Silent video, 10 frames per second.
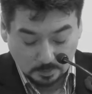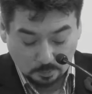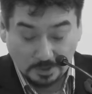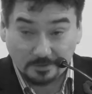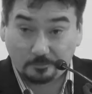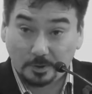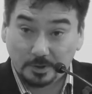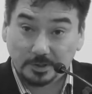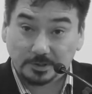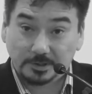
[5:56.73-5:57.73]
We have
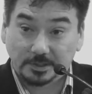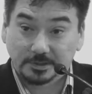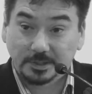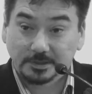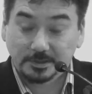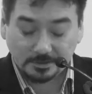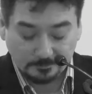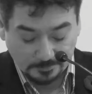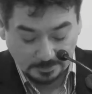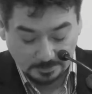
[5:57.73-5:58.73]
witnessed successes
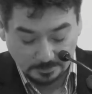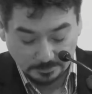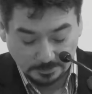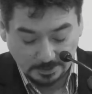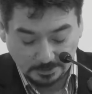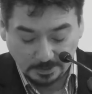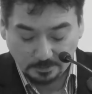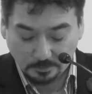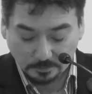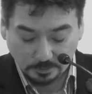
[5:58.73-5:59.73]
and failures, taking
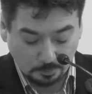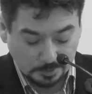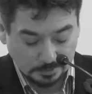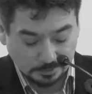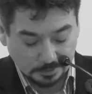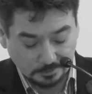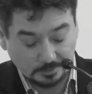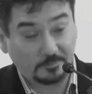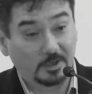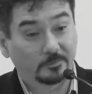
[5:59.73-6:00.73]
note so we can chart
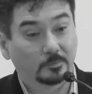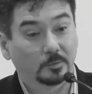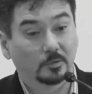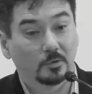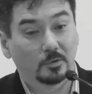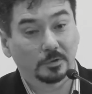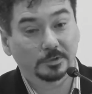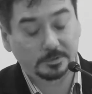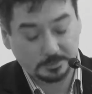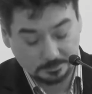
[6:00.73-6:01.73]
a favorable
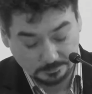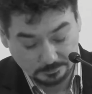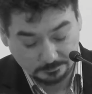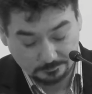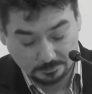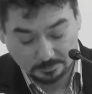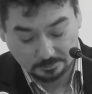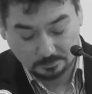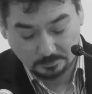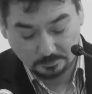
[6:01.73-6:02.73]
course for
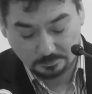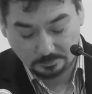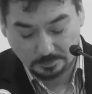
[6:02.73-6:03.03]
our own